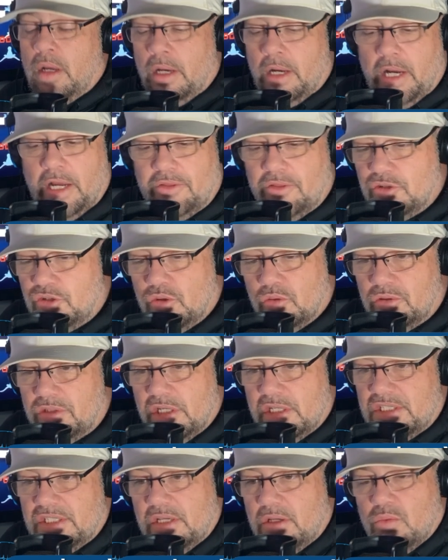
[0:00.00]
And the truth
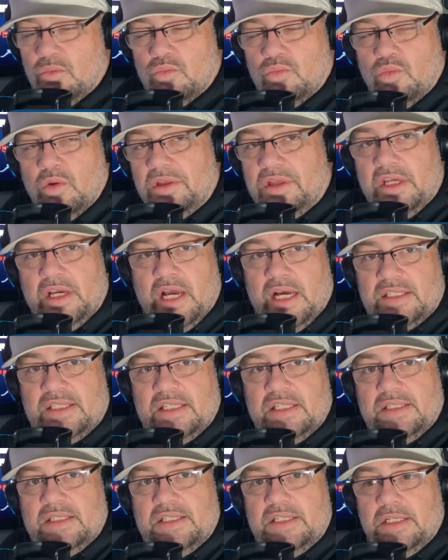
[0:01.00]
is that with the
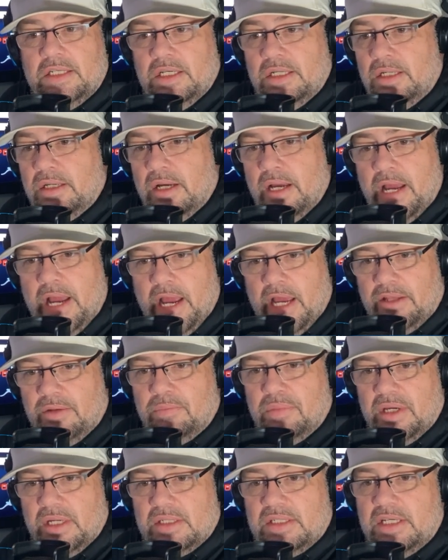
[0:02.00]
SEC and
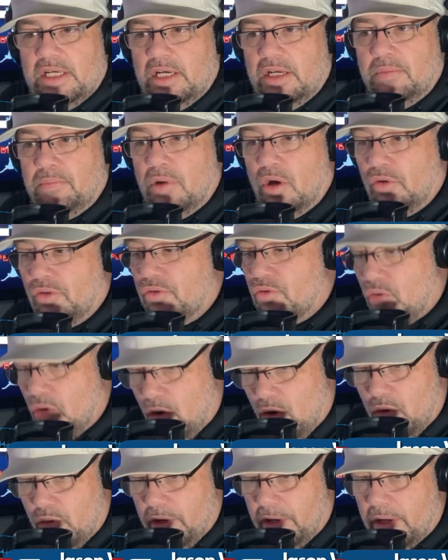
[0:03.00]
Big Ten both
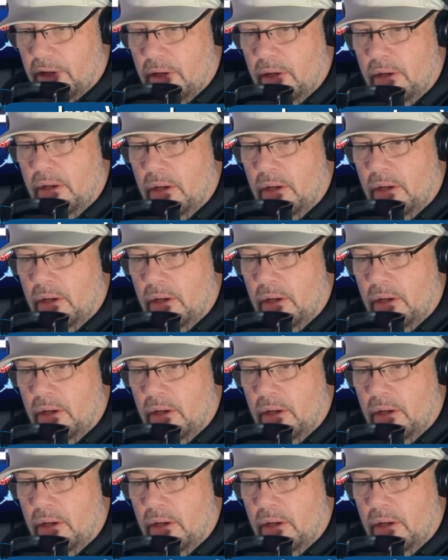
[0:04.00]
growing,